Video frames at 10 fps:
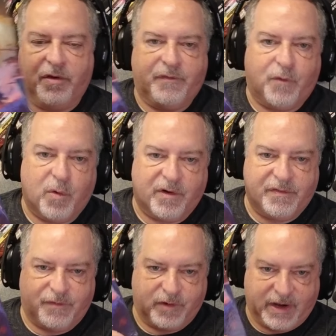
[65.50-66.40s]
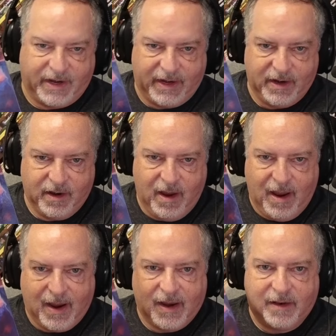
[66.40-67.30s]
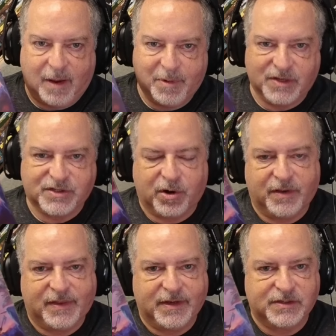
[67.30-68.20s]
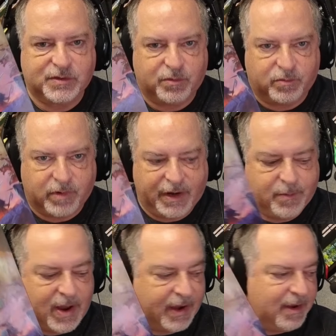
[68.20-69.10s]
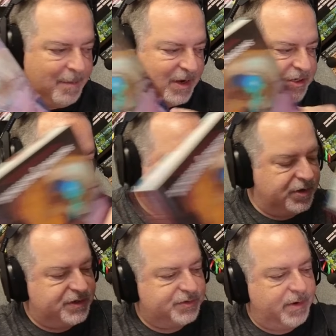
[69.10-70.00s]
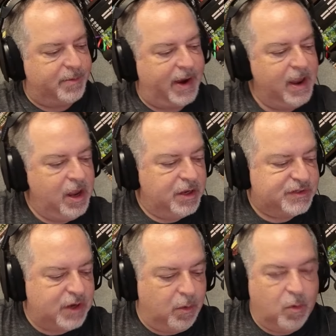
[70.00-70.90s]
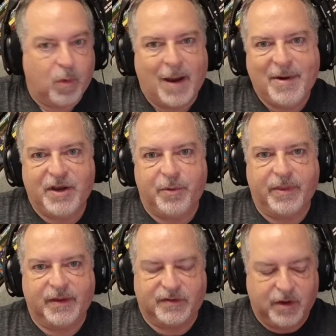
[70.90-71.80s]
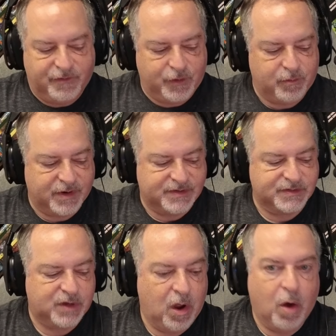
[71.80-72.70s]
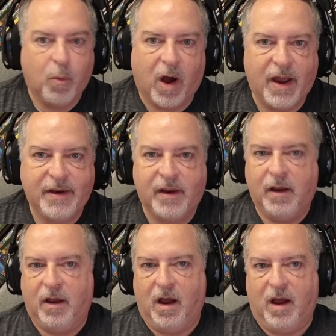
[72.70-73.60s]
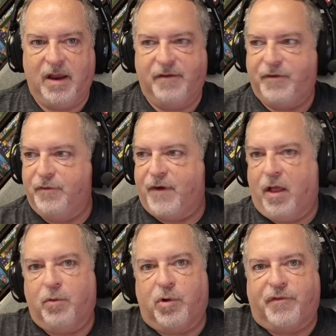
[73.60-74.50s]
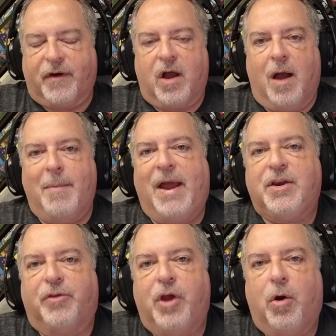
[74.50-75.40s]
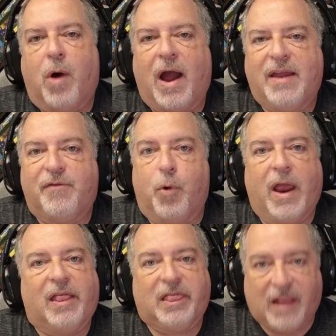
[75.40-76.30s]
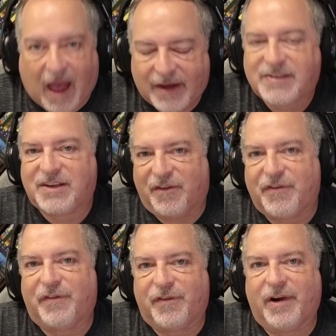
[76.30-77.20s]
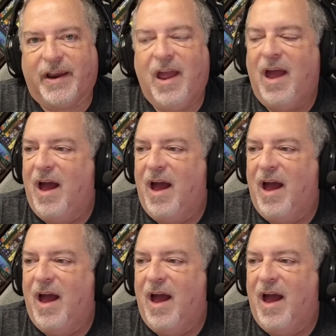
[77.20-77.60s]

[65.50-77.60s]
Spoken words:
for free. And I'm going to start this right away. I'm actually going to start this right away. So why am I doing this? A few reasons. One, if you follow Roll for Combat, you'll know I give away a lot of stuff for free.